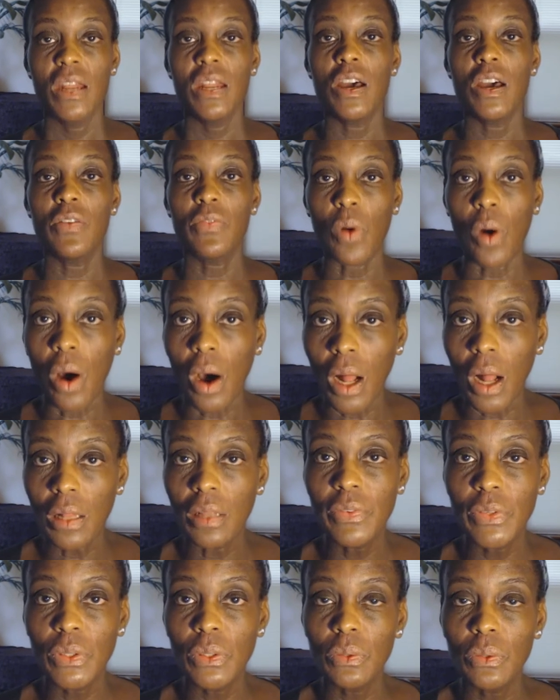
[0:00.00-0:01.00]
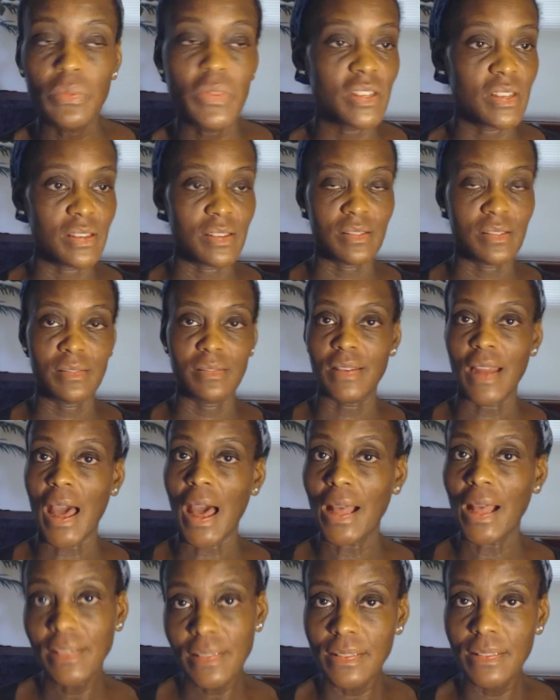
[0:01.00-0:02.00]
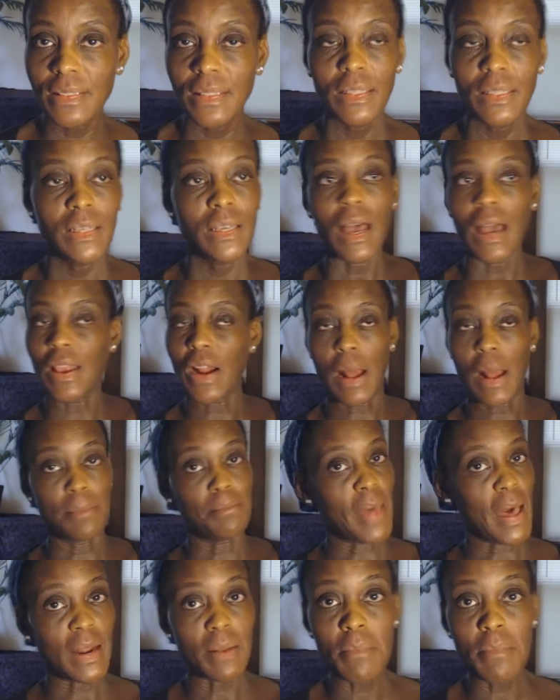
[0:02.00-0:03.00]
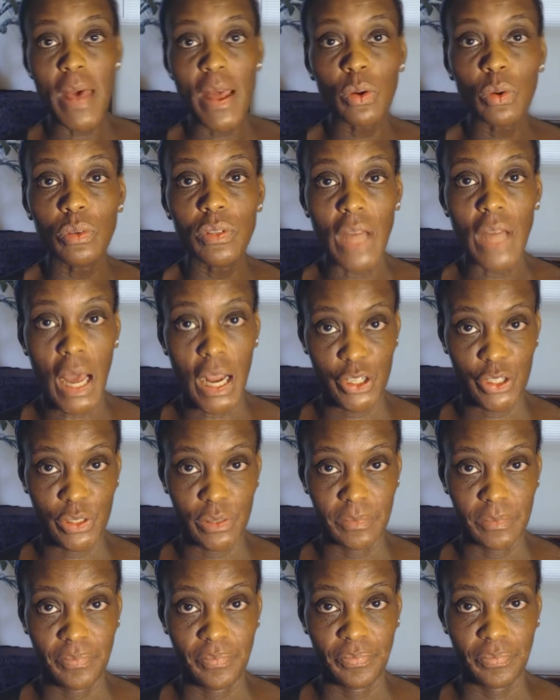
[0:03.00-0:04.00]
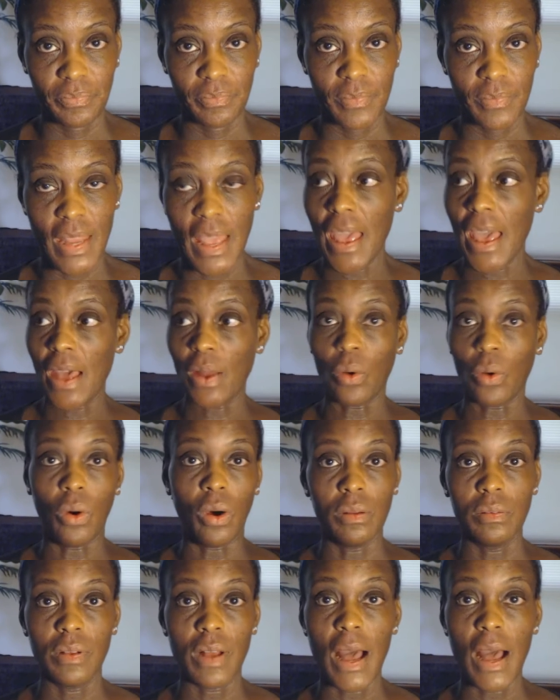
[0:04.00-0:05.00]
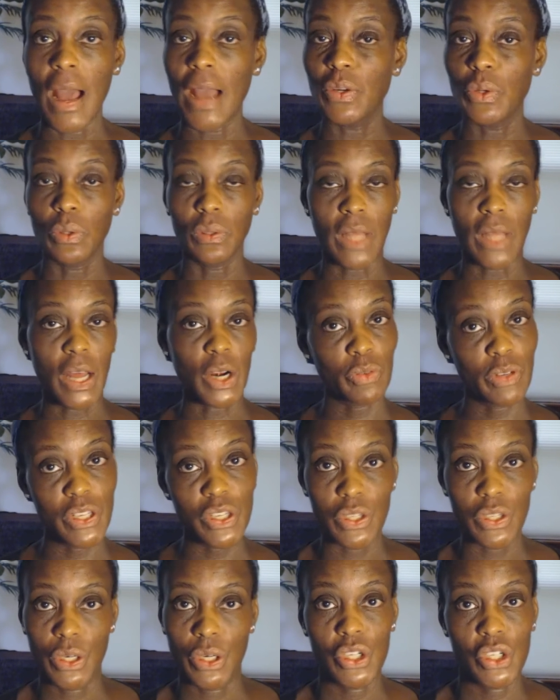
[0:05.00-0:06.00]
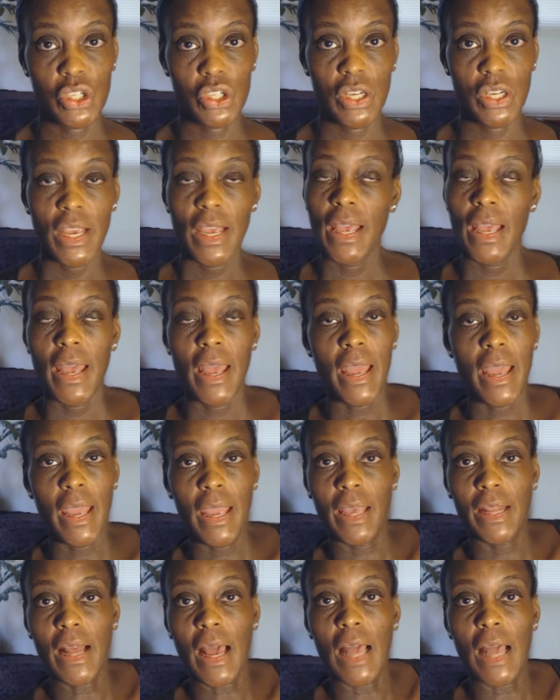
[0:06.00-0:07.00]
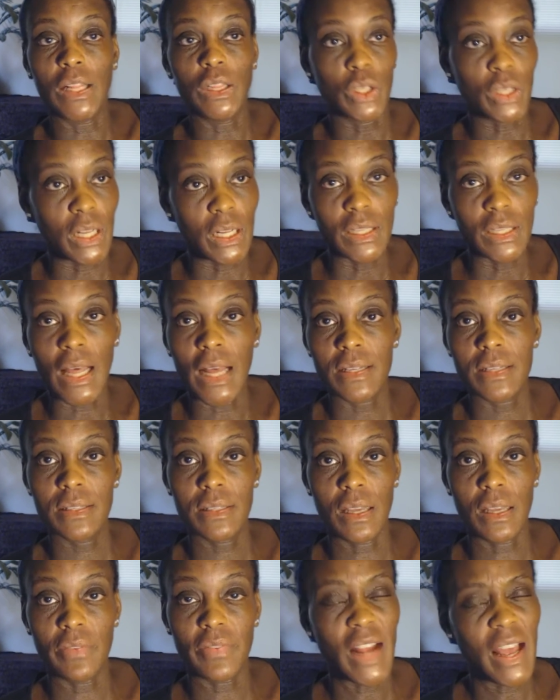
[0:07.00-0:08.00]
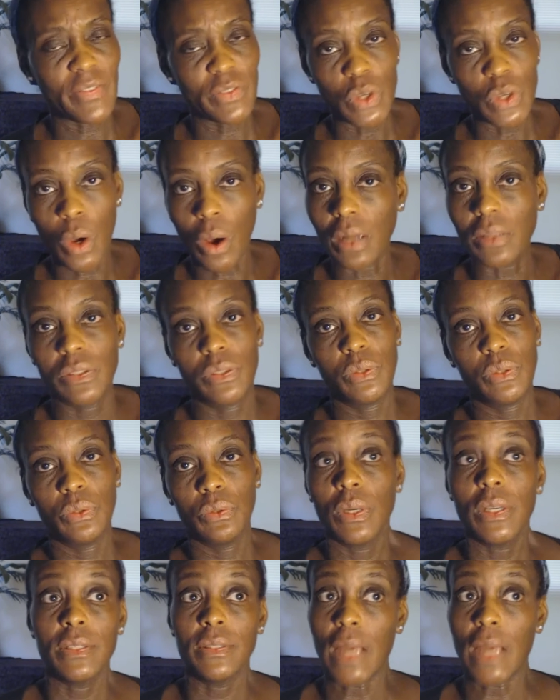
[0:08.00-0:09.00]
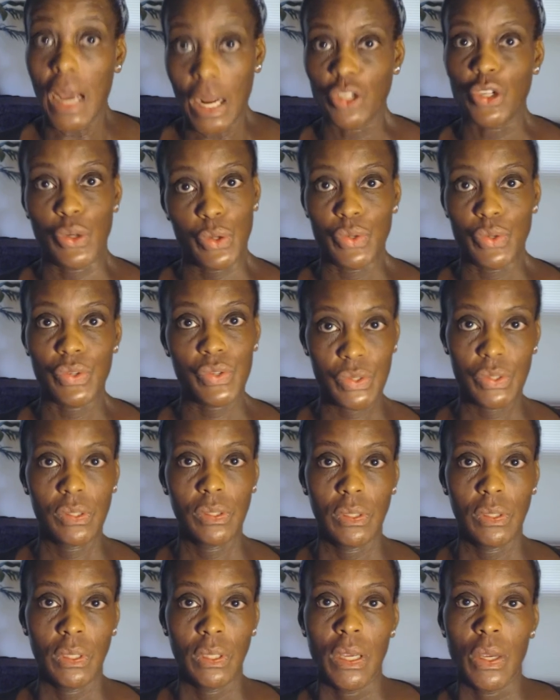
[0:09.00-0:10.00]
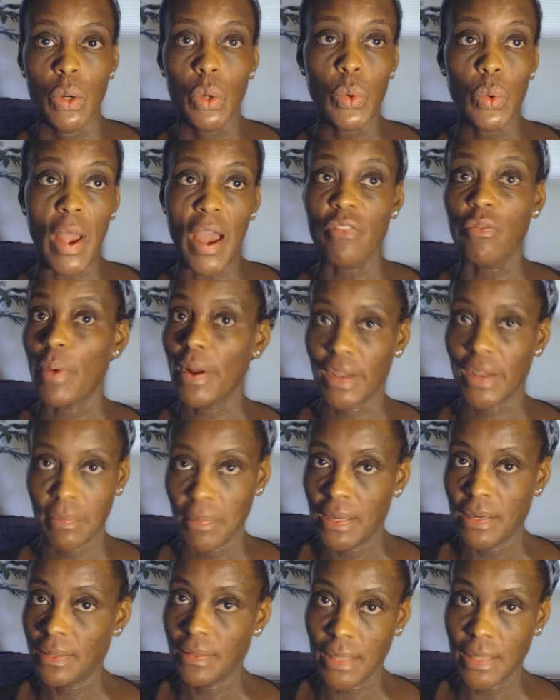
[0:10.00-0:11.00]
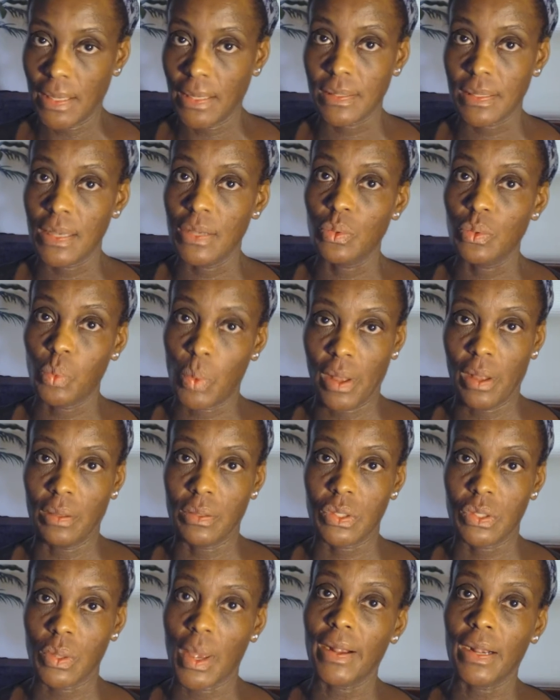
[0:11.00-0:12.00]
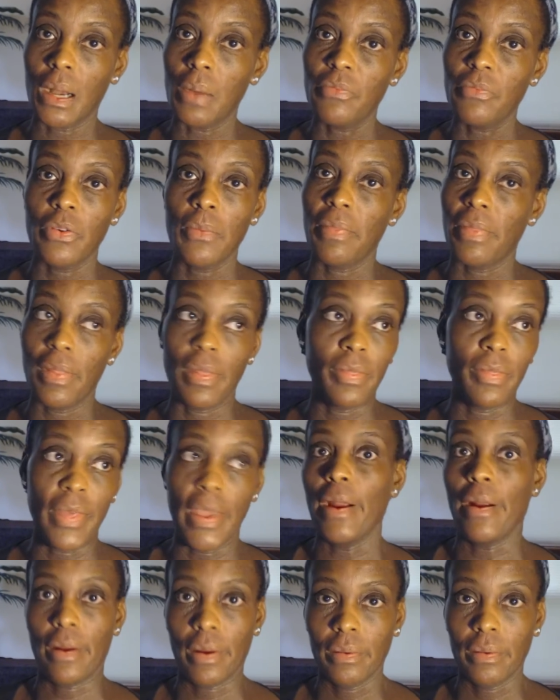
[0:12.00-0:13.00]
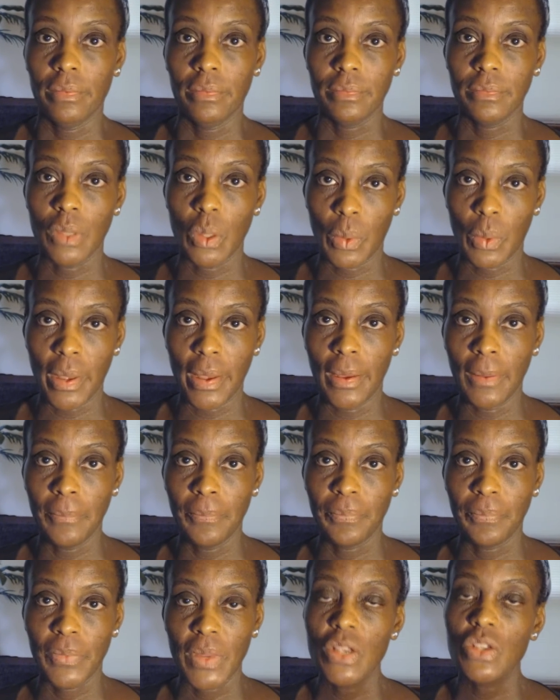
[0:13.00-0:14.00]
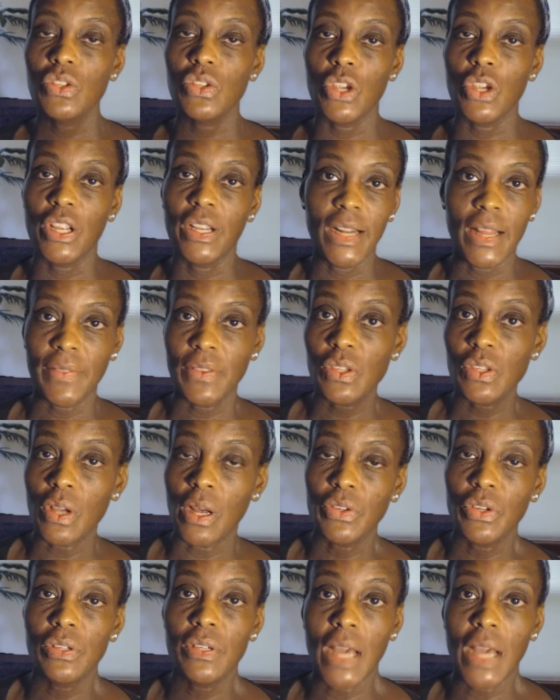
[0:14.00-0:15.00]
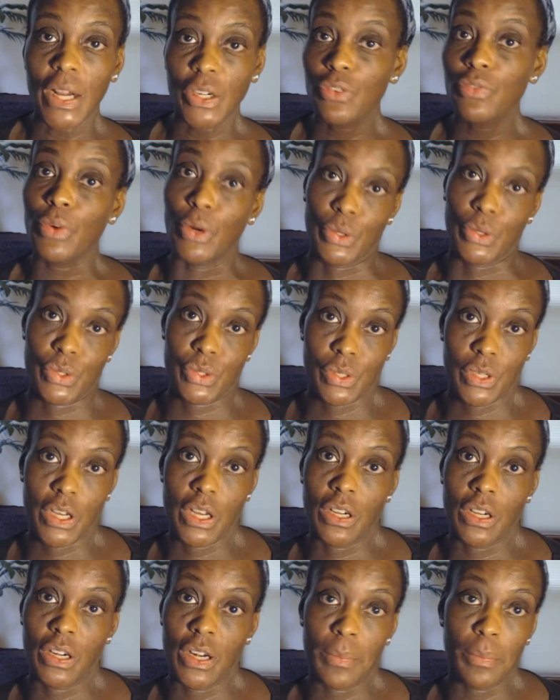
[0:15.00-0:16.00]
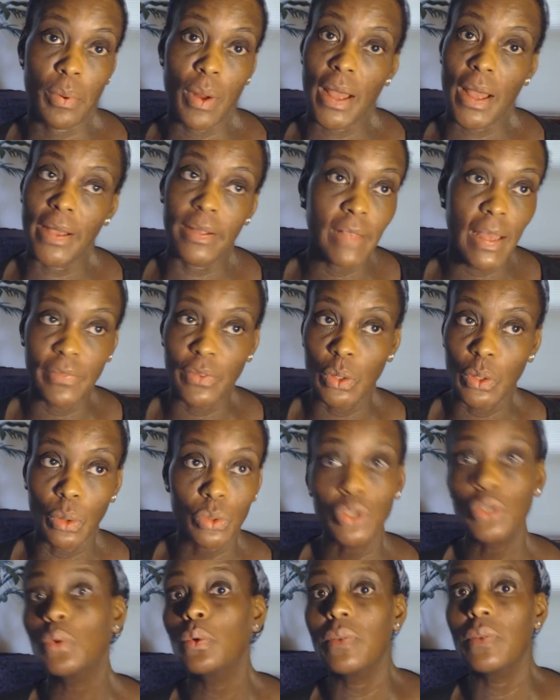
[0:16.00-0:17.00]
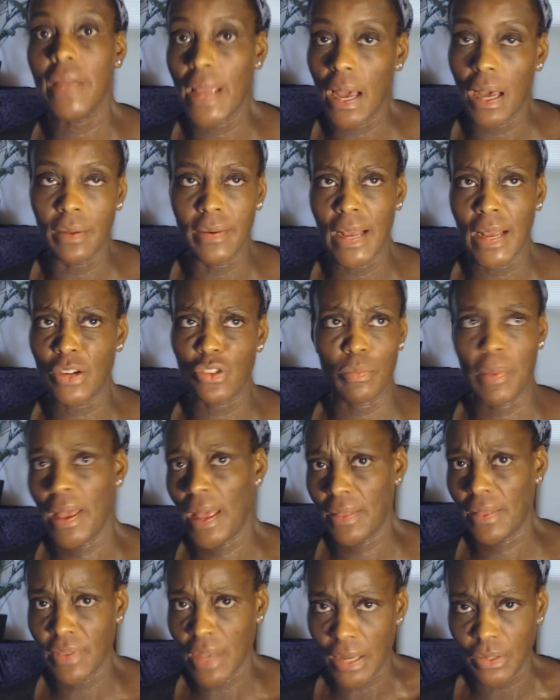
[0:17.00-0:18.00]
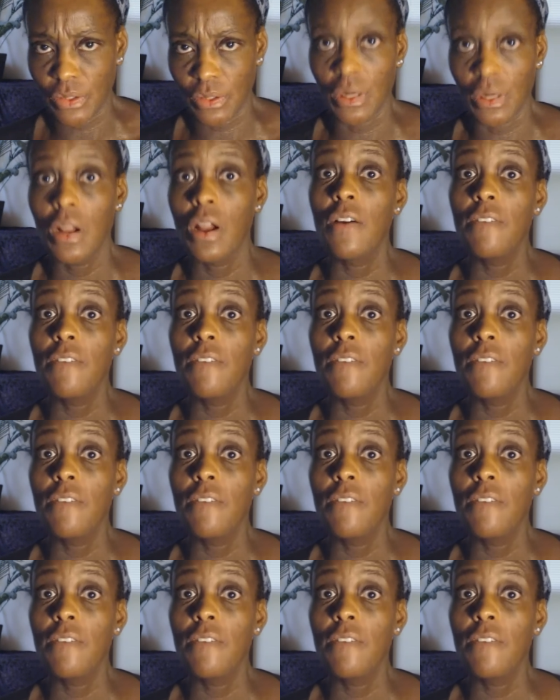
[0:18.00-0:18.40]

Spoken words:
Now, for all of you, this is not, I'm not a medical doctor at all. I do a lot of research and I look at a lot of stuff, and I talk to doctors who have recommended things as well. So I come from there, okay? So you're going to have to talk to your doctor first, and you're going to probably have to go to a naturopath doctor